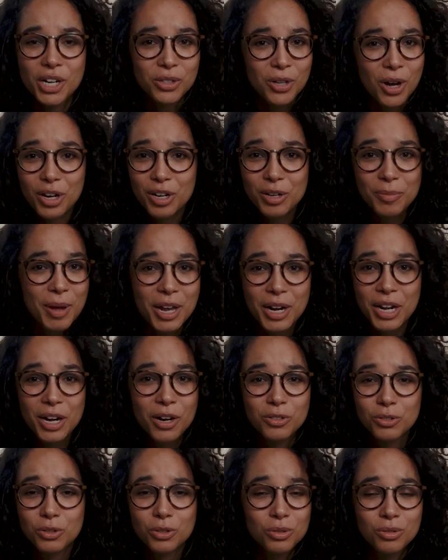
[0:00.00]
I talk about
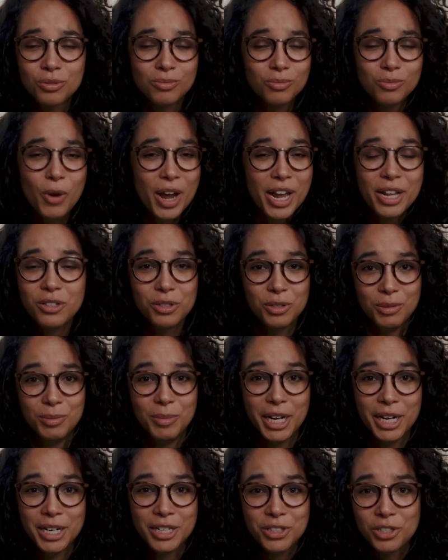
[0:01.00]
it way too
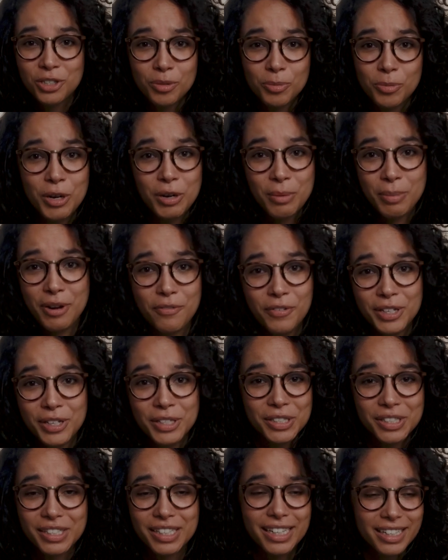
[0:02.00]
much, to the point where my
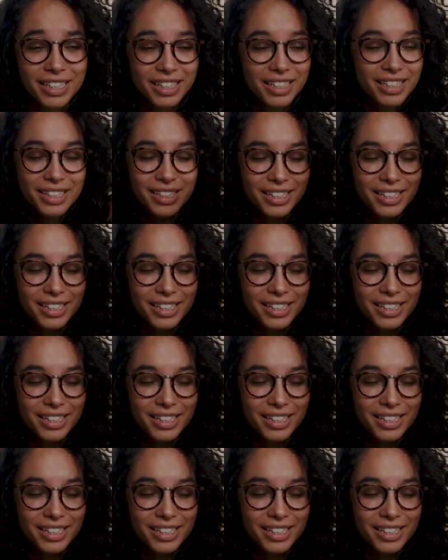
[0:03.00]
friends are like,